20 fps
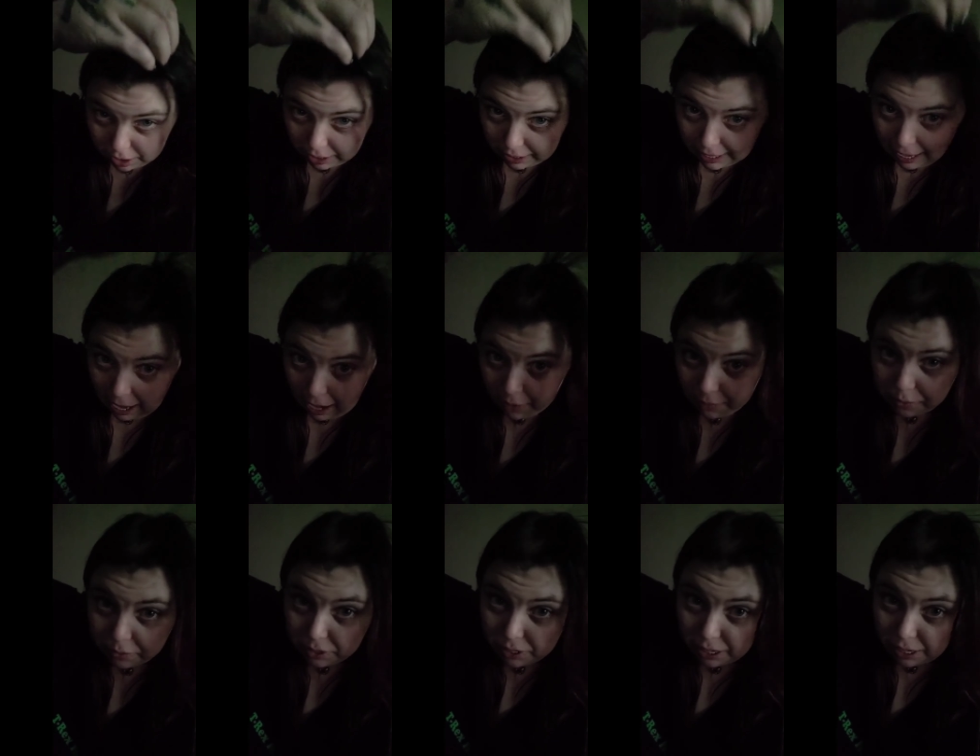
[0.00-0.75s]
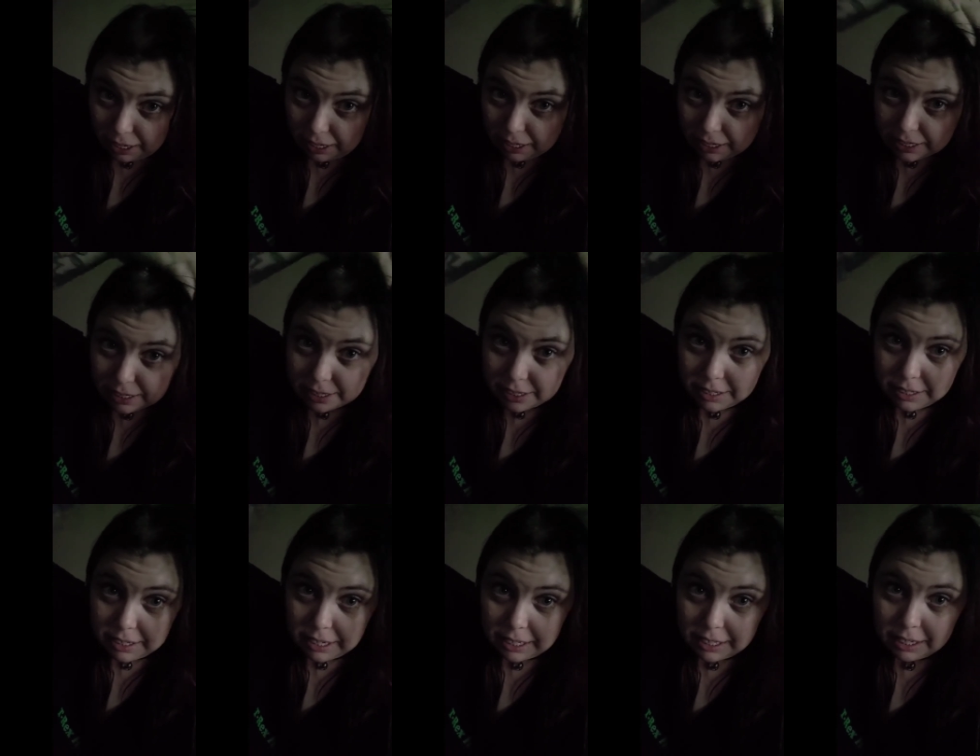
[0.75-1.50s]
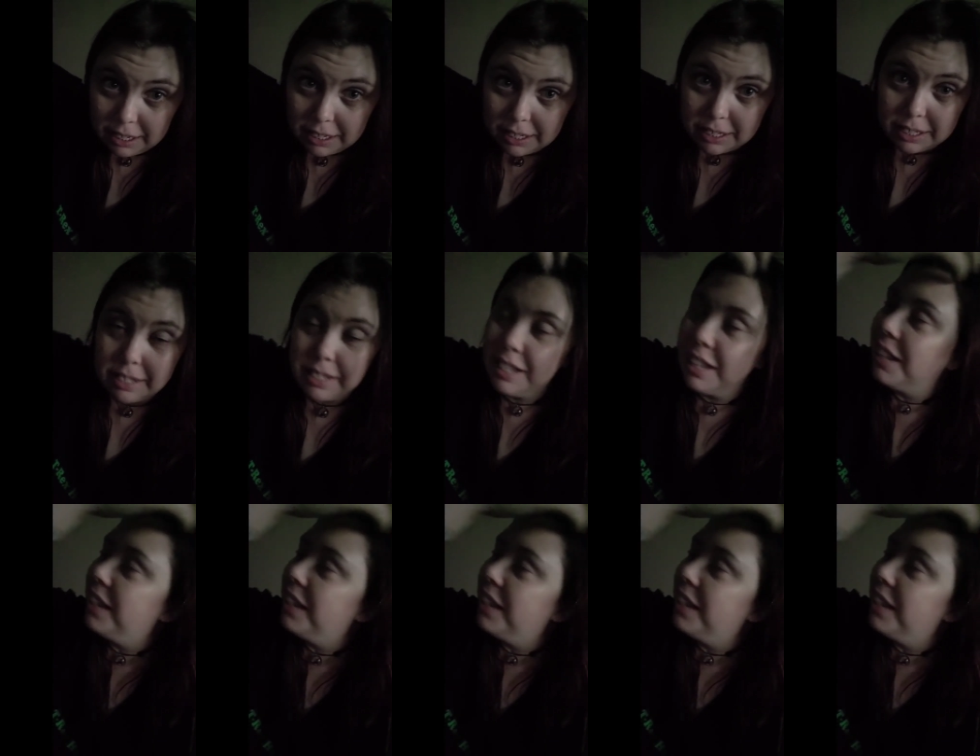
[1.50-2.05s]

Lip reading: Yeah. It is. It does.